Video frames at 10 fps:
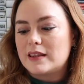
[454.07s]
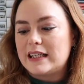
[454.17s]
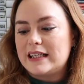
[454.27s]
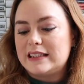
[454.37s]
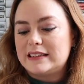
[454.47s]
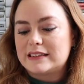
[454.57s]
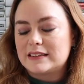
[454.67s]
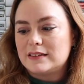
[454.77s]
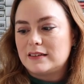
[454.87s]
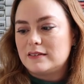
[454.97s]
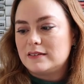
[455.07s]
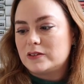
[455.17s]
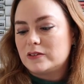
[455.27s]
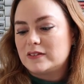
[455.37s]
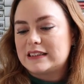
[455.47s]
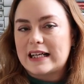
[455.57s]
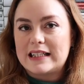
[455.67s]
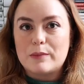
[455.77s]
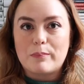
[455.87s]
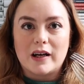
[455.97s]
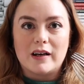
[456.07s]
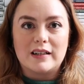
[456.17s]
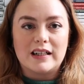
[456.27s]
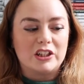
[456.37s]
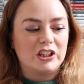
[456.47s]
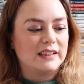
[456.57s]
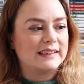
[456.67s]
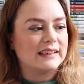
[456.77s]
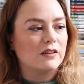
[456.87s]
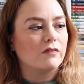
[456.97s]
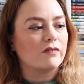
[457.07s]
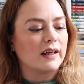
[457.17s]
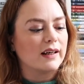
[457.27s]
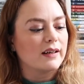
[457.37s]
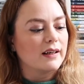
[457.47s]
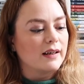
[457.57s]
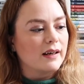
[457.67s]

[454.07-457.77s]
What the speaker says: these sort of slightly burnished silver